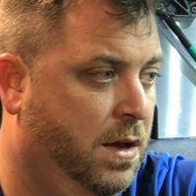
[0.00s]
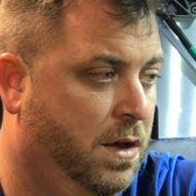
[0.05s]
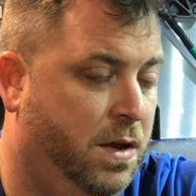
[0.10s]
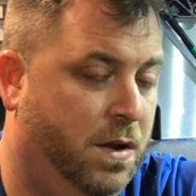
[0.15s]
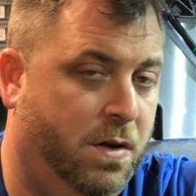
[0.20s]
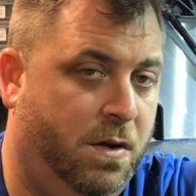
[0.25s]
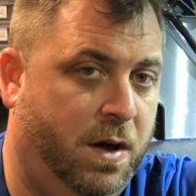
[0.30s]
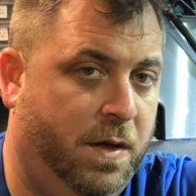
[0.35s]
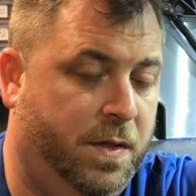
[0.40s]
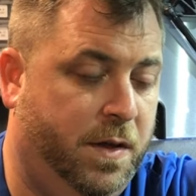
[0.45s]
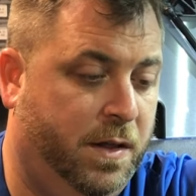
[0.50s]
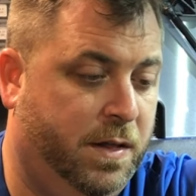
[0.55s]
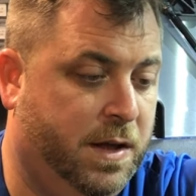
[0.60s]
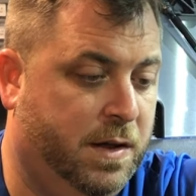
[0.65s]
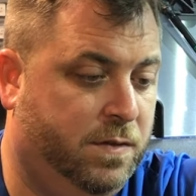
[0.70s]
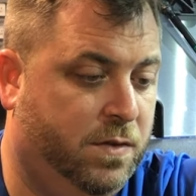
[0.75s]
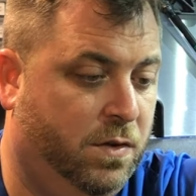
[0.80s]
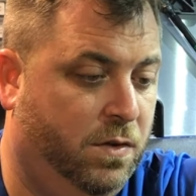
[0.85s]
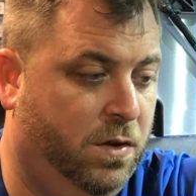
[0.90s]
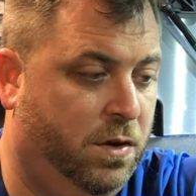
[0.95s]
You know, I think
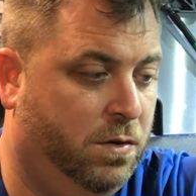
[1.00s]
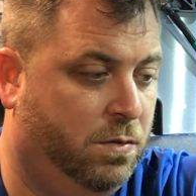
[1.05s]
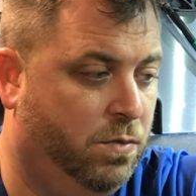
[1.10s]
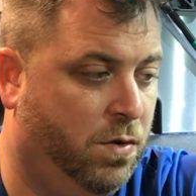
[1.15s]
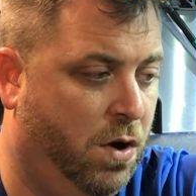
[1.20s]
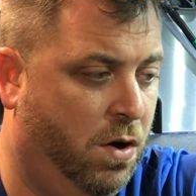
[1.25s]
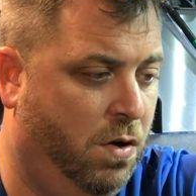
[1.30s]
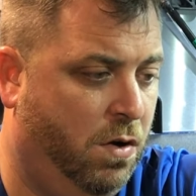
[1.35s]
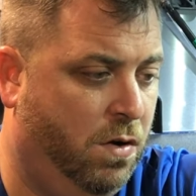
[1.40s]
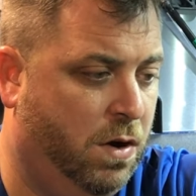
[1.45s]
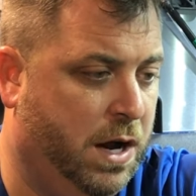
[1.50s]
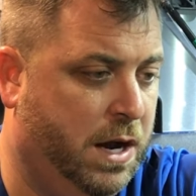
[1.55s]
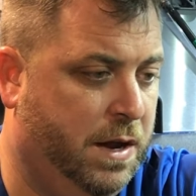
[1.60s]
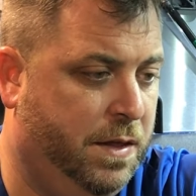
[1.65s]
that's a little wrong.